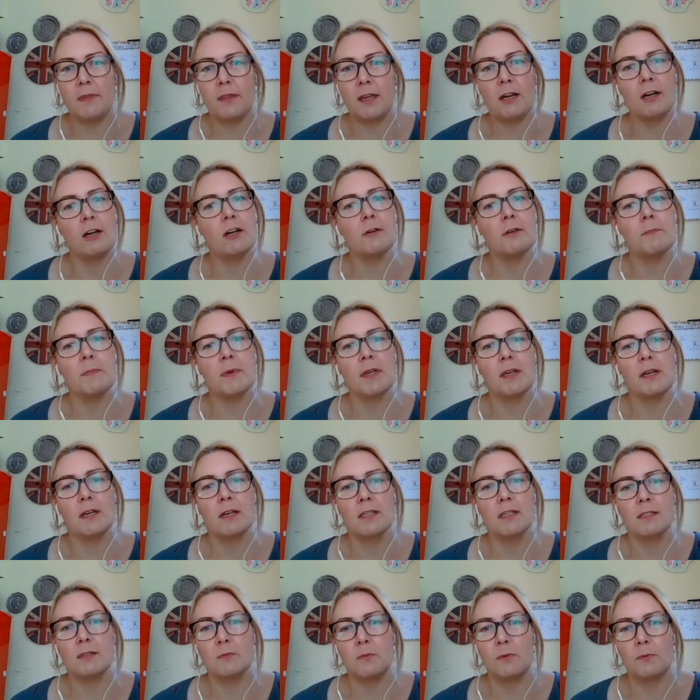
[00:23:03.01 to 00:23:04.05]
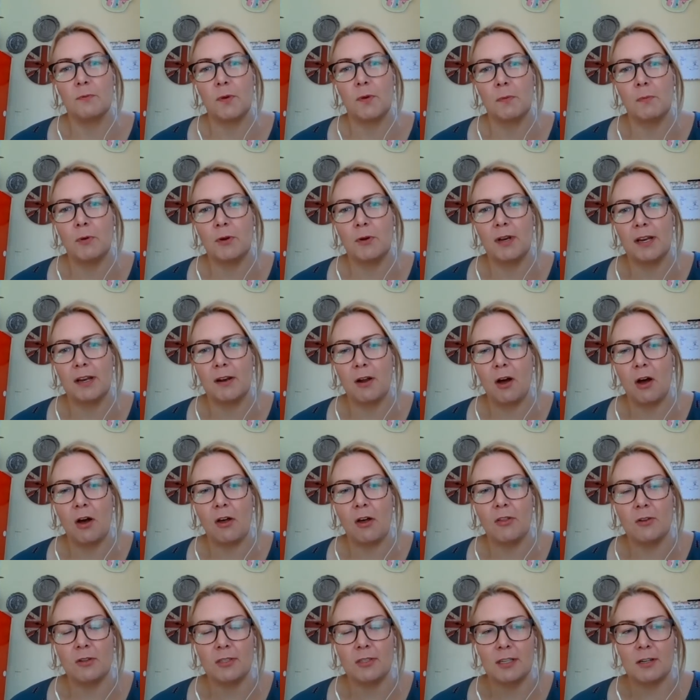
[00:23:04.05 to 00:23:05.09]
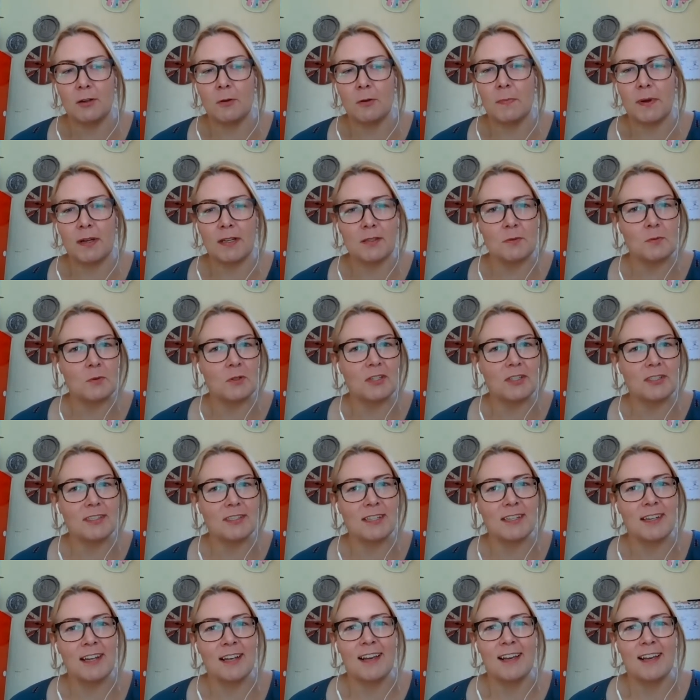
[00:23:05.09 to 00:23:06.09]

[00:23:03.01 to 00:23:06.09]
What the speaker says: there, because we put in all those little buzzwords,